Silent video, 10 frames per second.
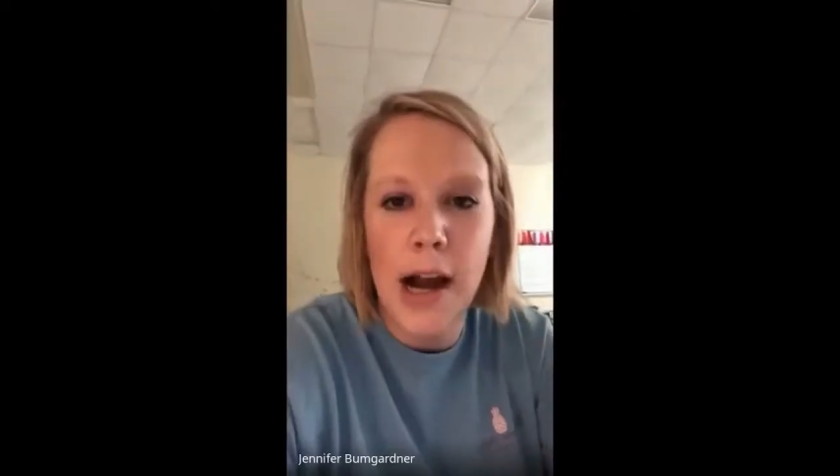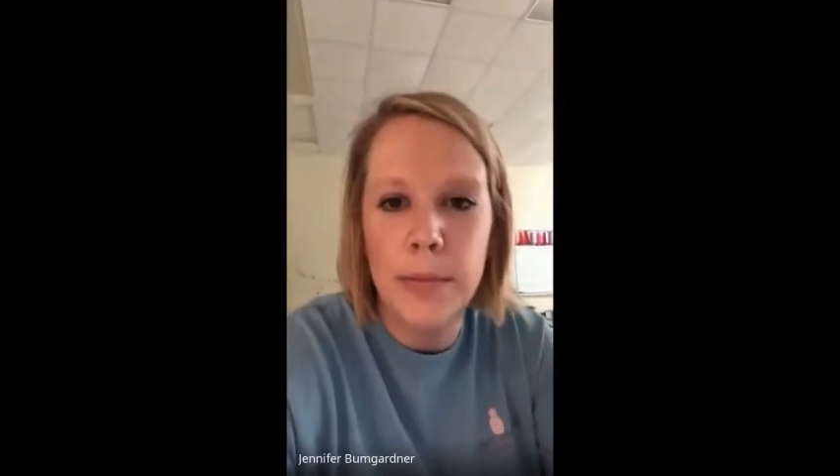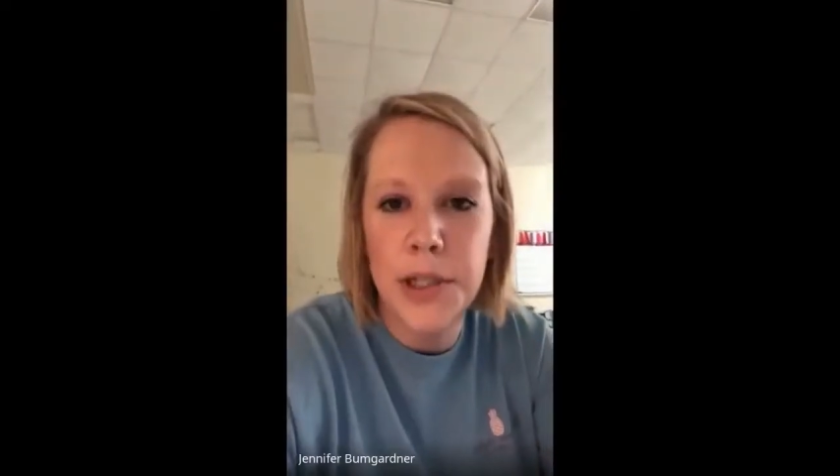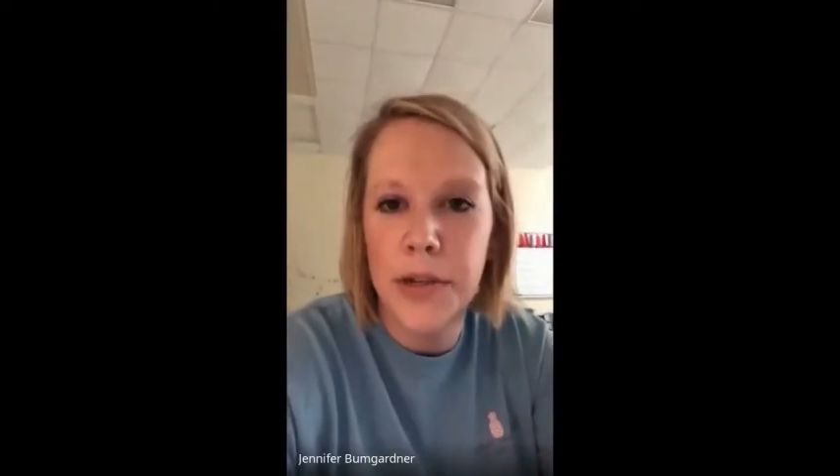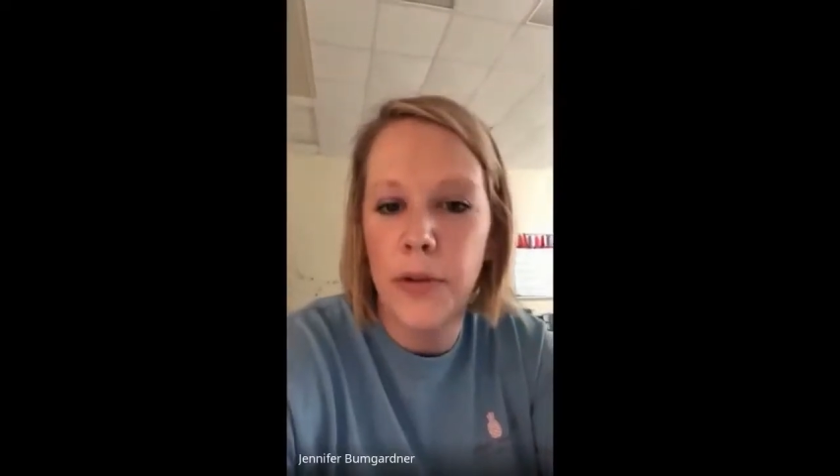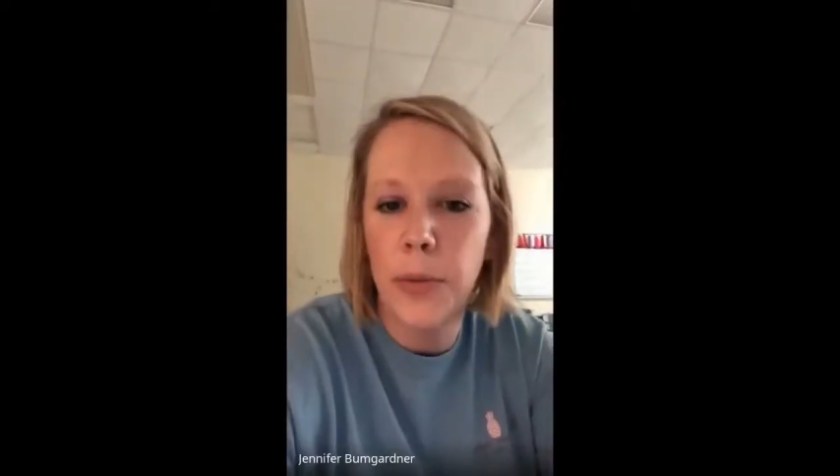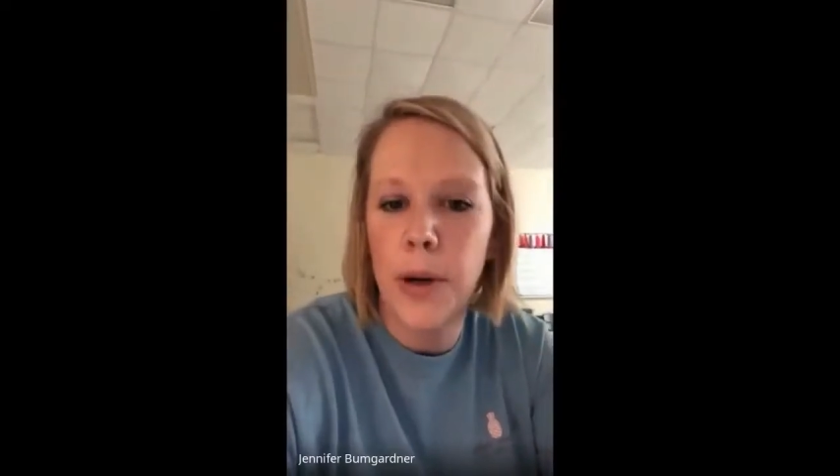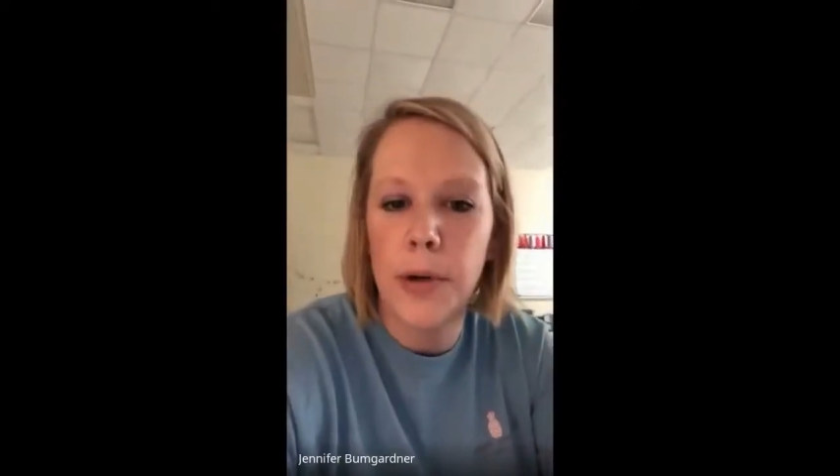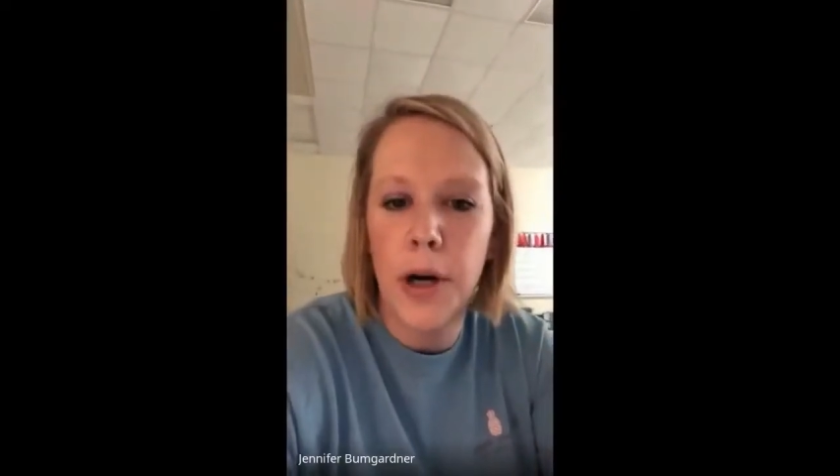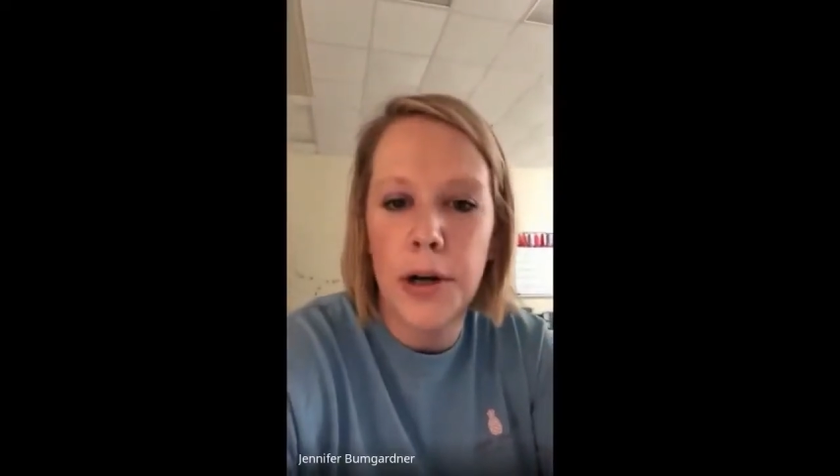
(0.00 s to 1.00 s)
I'm Jennifer
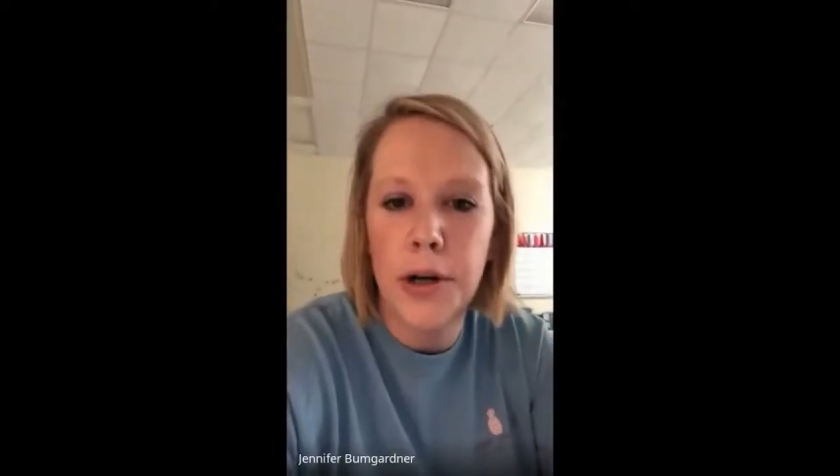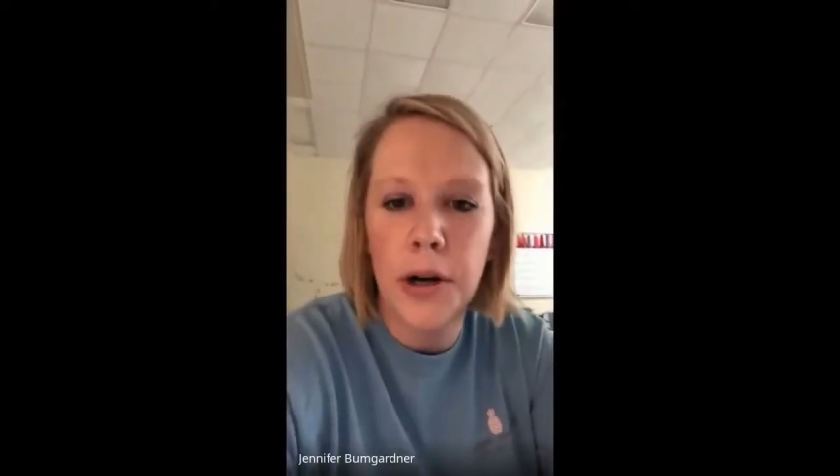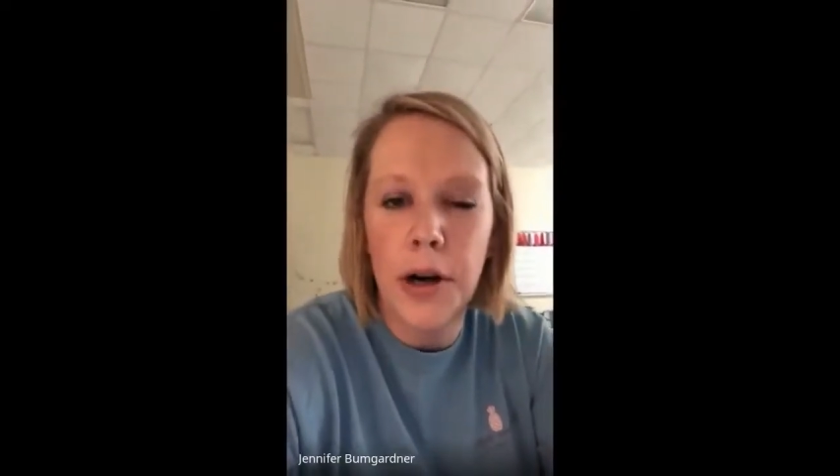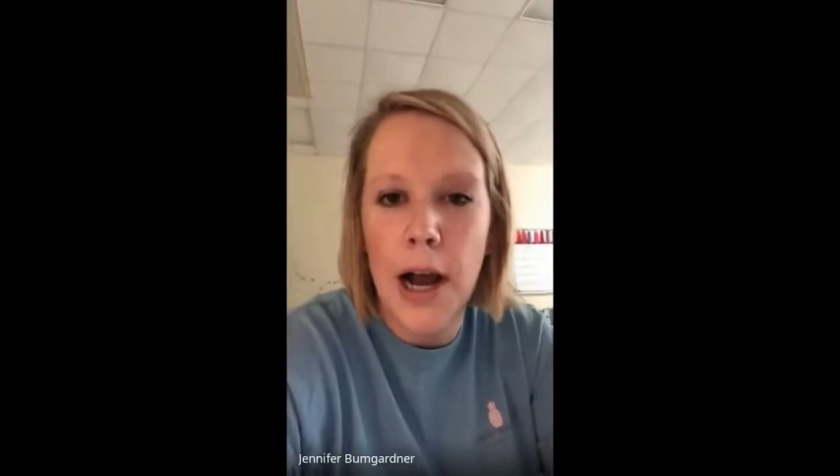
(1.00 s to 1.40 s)
Bumgarner.